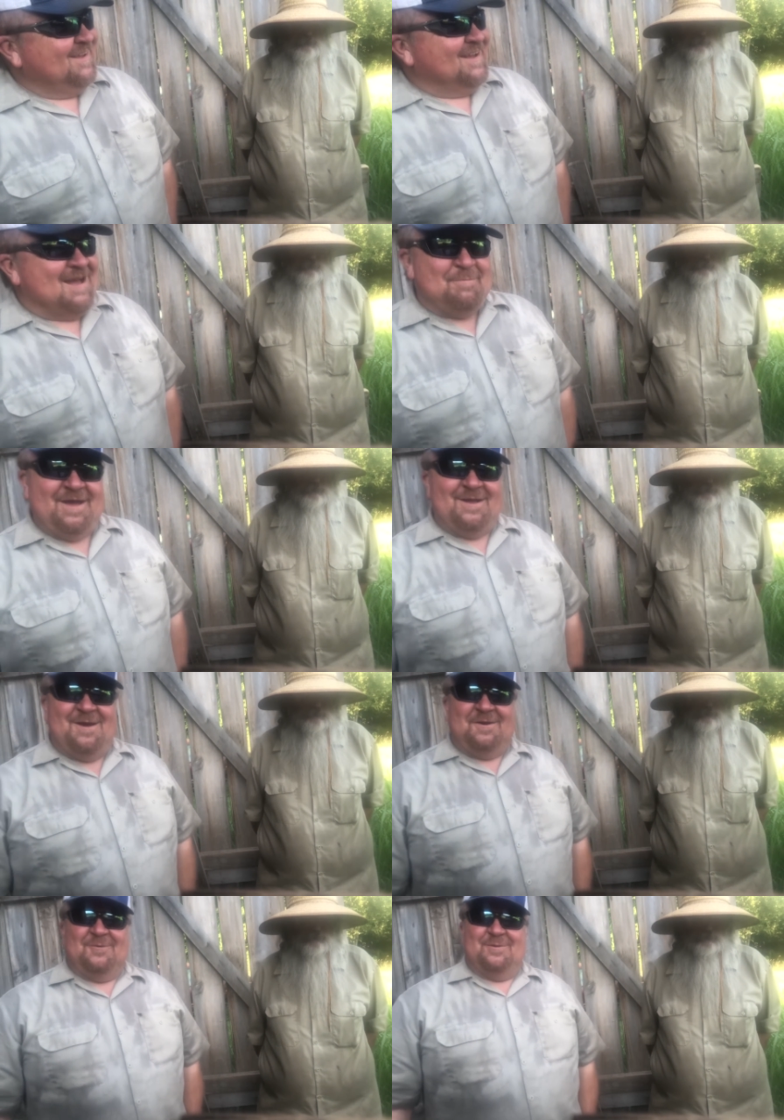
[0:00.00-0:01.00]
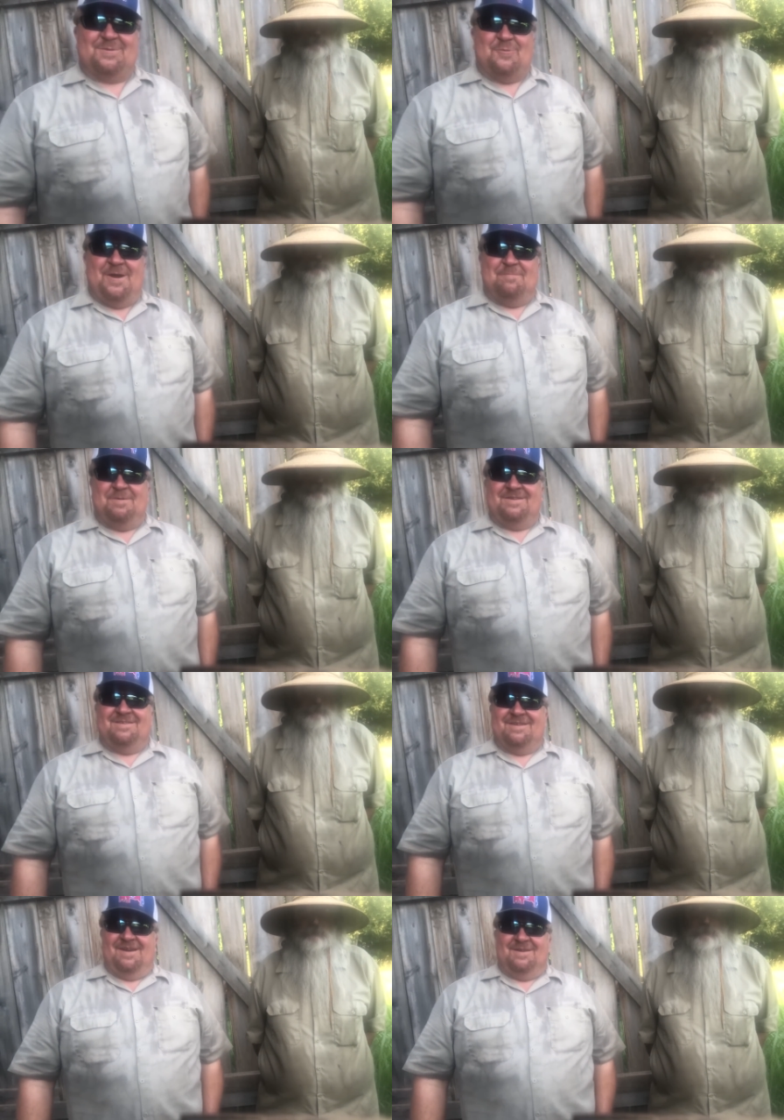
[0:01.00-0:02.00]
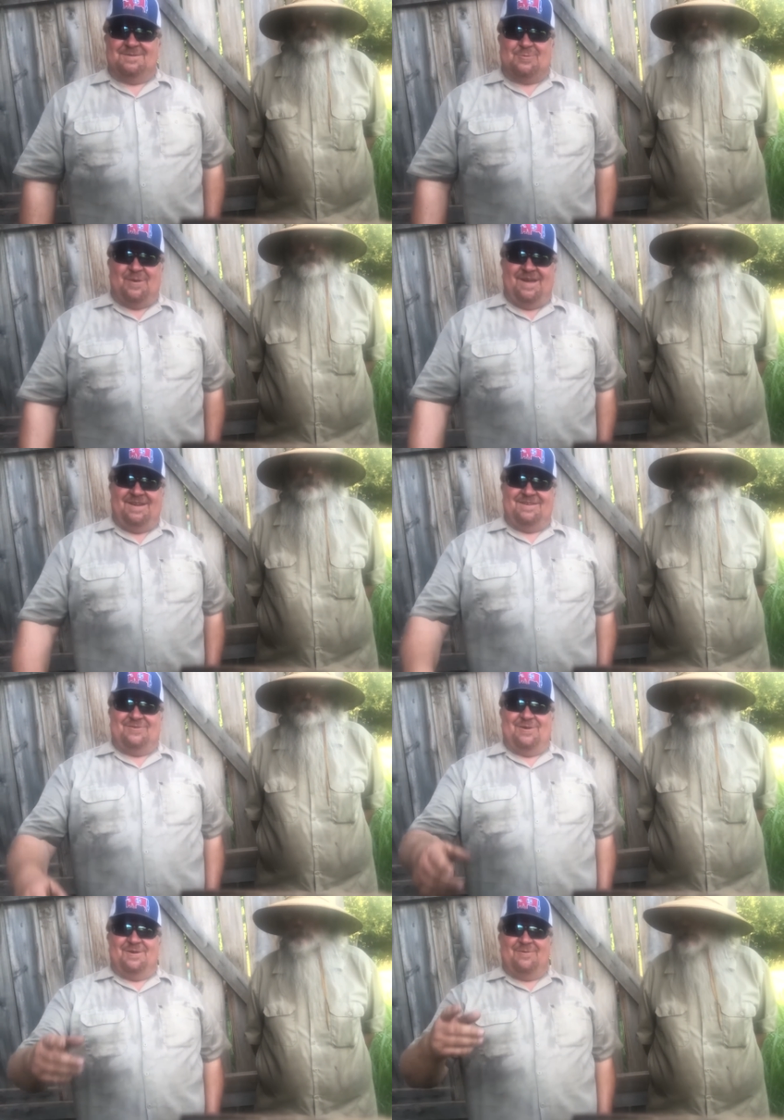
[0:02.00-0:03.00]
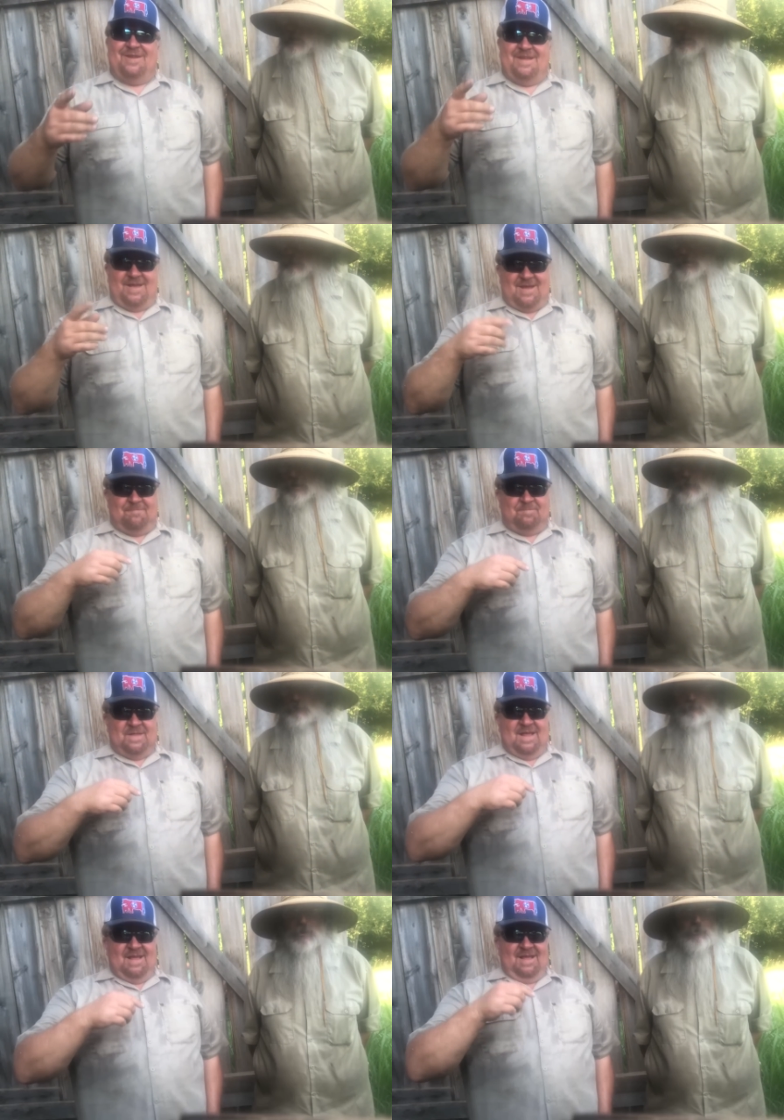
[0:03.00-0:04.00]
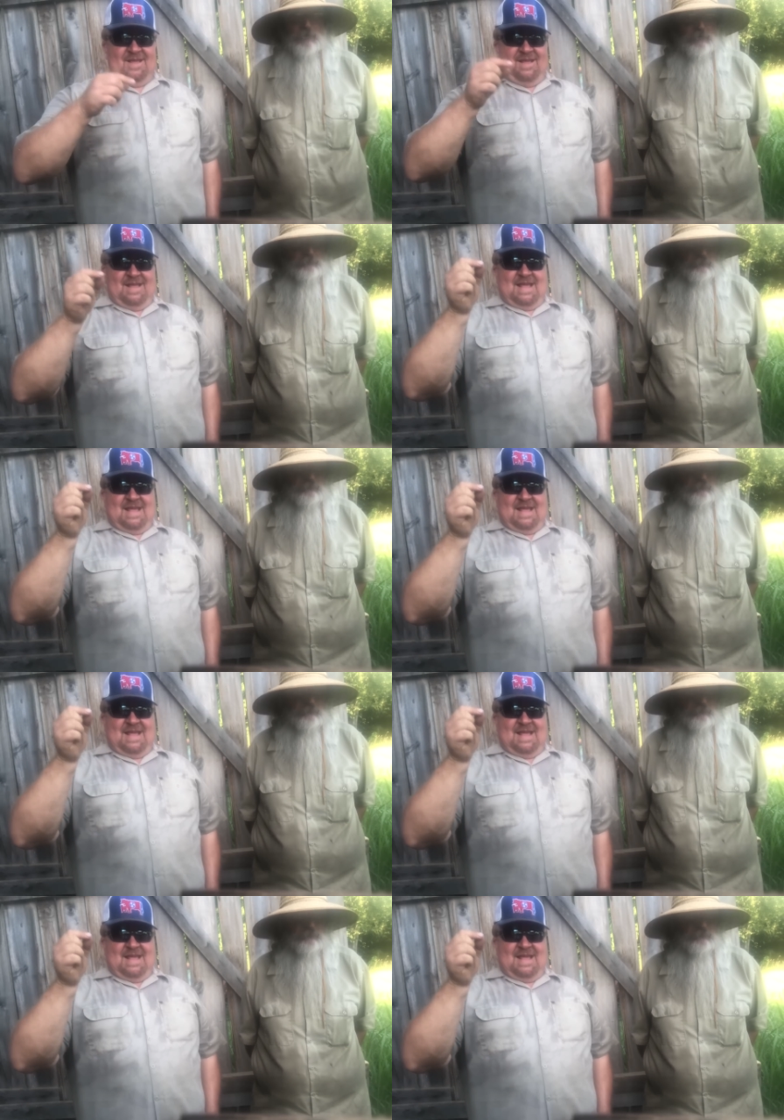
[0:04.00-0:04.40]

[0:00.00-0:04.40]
I bet Hunter would sweat at, uh, sweat at drug rehab. I bet it was rolling.